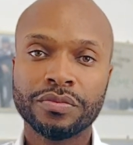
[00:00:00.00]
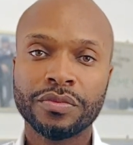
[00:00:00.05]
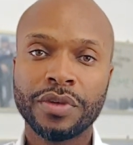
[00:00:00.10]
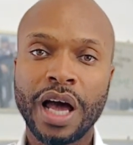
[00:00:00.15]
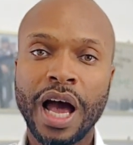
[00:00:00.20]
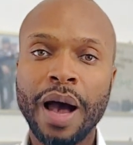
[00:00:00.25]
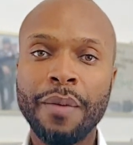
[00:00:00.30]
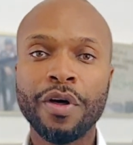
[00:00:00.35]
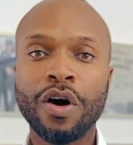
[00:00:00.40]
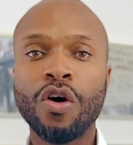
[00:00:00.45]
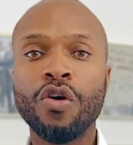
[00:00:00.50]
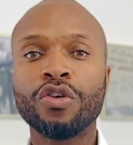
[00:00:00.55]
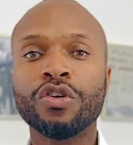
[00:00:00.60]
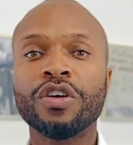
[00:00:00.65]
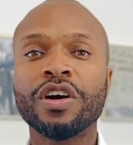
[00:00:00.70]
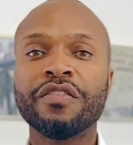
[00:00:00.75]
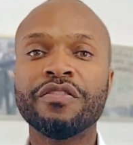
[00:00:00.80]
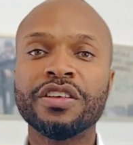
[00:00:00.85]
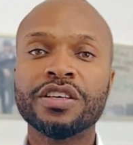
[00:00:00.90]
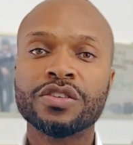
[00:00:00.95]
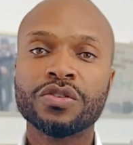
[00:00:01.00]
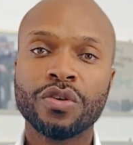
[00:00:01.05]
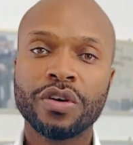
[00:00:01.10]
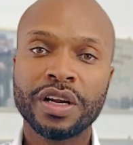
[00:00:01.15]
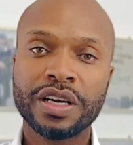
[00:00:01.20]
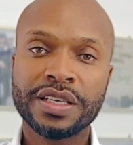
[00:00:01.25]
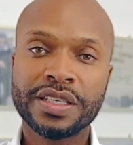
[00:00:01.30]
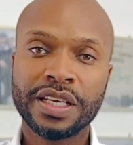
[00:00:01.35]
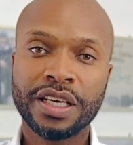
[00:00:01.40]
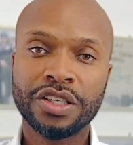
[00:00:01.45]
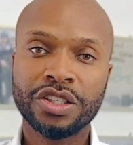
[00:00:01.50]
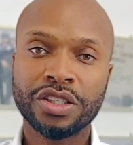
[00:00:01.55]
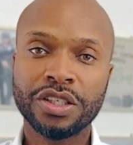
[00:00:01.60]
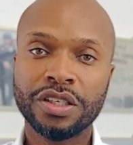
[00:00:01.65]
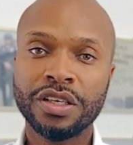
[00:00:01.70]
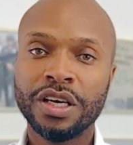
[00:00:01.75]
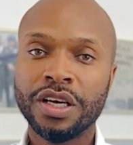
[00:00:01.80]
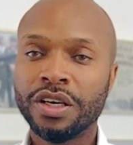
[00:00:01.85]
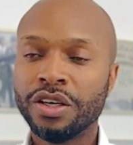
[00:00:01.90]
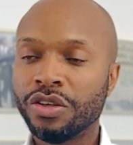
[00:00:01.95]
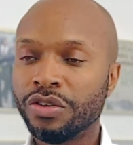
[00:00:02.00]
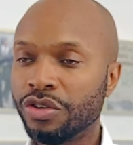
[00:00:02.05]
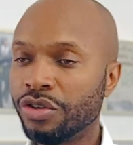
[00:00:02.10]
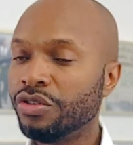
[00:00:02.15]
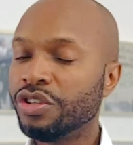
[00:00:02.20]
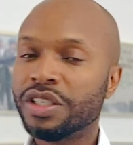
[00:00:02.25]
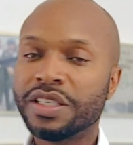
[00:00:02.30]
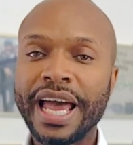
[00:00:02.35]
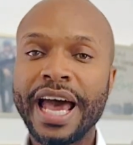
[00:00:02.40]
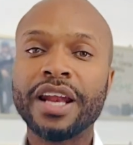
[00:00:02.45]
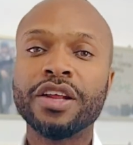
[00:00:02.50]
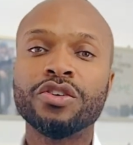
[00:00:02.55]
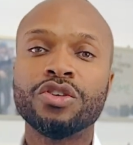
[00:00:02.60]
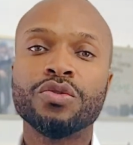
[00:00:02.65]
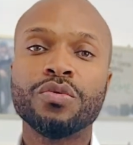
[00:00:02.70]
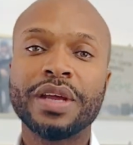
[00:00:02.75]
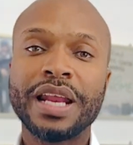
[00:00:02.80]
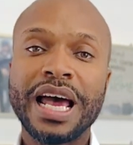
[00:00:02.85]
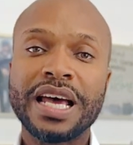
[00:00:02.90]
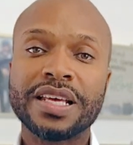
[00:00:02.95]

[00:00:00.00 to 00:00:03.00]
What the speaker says: I'm the owner of this organization. You just got to do what I